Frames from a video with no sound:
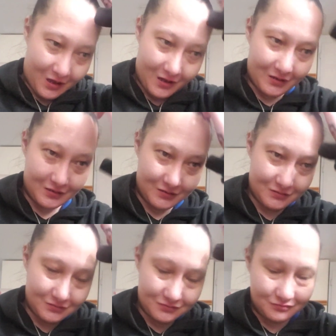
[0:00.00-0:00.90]
I
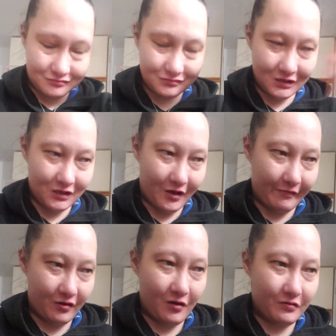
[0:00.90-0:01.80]
eat
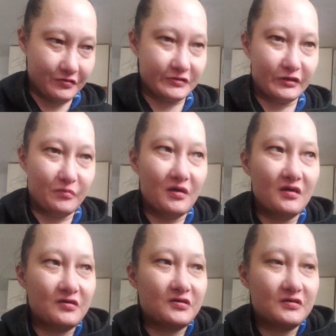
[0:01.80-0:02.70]
avocados so much,